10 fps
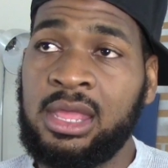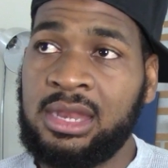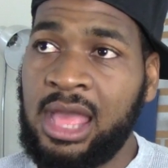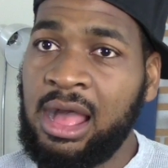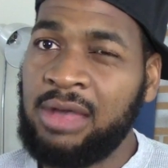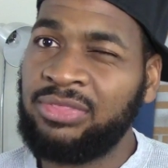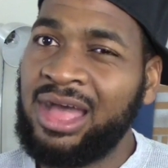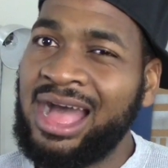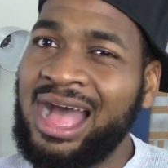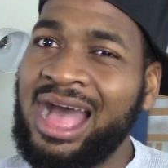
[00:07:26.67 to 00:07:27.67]
Now, the
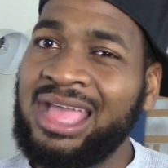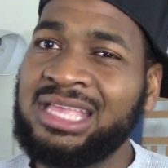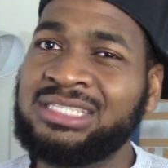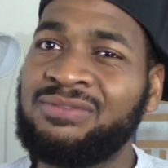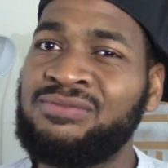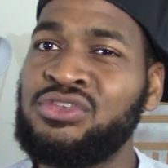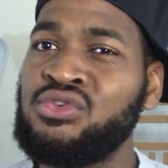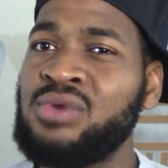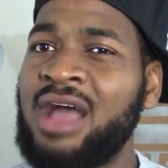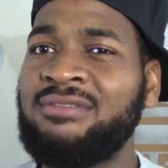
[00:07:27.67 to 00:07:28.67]
highest
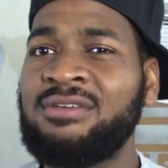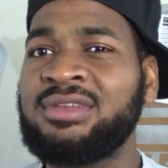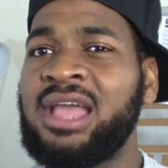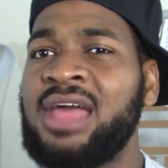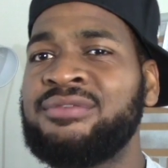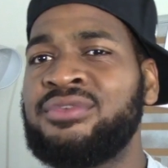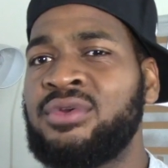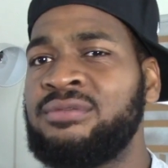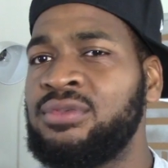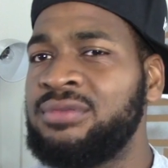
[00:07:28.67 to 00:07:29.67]
view I've ever gotten
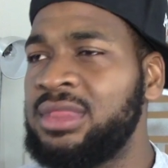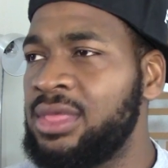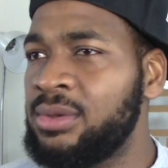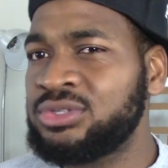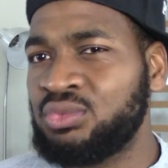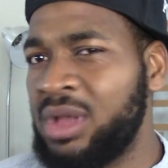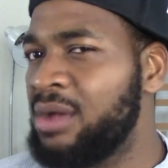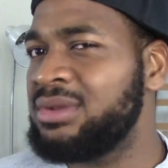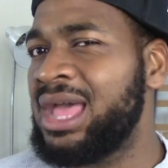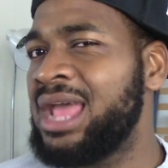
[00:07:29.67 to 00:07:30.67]
for a review video was
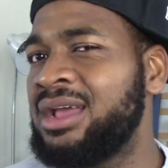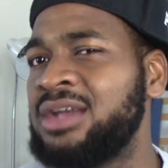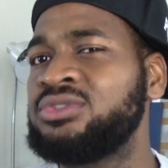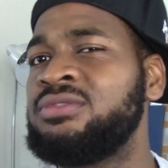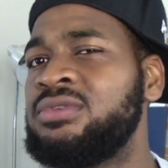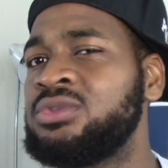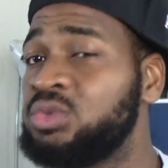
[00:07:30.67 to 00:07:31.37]
around 900 views,